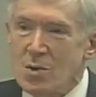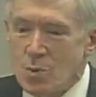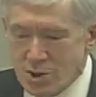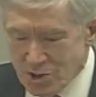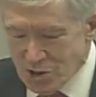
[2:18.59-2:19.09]

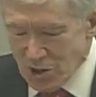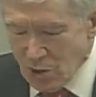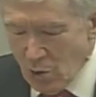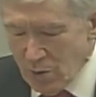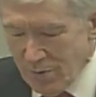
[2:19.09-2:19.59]
which is the
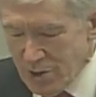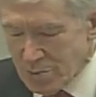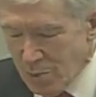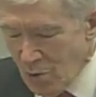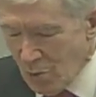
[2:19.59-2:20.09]
goal of this
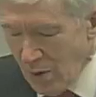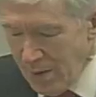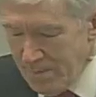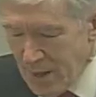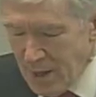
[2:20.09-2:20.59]
program.